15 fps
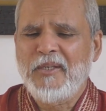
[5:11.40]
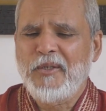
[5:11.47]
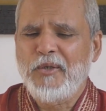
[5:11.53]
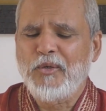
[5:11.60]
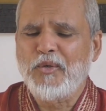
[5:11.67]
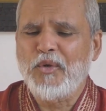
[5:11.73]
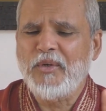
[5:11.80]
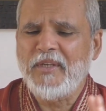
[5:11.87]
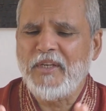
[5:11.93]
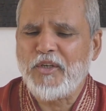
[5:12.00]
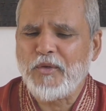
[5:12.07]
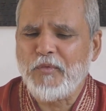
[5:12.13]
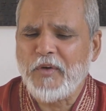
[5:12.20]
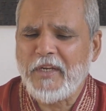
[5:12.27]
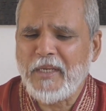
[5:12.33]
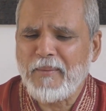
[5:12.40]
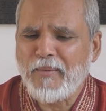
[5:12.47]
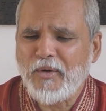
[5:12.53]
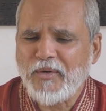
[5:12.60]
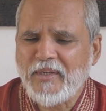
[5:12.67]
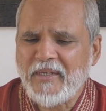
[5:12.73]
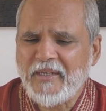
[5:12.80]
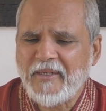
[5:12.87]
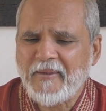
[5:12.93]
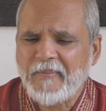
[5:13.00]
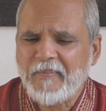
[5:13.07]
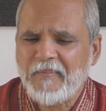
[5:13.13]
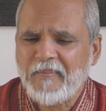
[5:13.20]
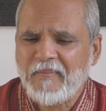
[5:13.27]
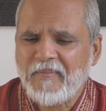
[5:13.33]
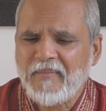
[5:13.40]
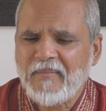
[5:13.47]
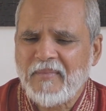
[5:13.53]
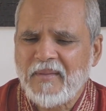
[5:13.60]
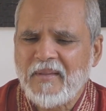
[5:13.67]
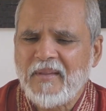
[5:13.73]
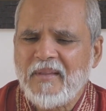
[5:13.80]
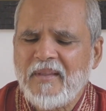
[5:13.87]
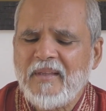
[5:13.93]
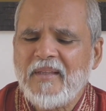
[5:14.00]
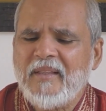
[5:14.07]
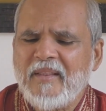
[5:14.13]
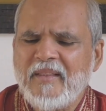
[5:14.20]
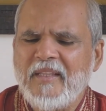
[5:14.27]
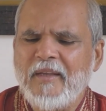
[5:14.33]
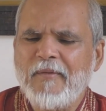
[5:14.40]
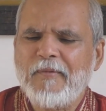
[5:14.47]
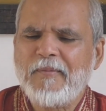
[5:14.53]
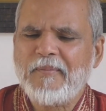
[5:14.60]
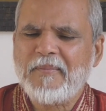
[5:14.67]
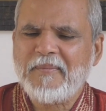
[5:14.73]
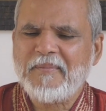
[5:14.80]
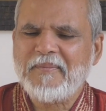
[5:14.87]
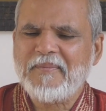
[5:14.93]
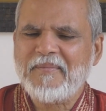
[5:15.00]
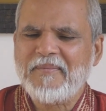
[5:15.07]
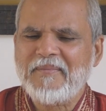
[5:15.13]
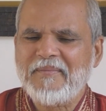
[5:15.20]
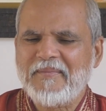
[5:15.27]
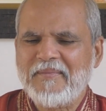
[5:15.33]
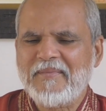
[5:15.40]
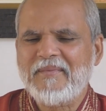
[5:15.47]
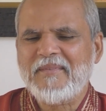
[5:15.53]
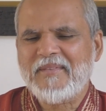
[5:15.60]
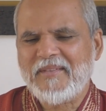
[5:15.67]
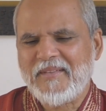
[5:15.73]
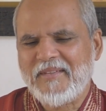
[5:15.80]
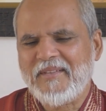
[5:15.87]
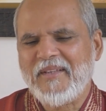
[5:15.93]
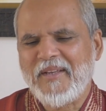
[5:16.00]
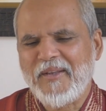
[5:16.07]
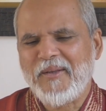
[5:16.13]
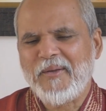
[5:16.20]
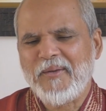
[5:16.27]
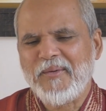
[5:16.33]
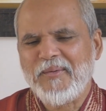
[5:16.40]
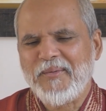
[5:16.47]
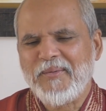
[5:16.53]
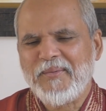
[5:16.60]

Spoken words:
You don't need to worry about it. There, thank you.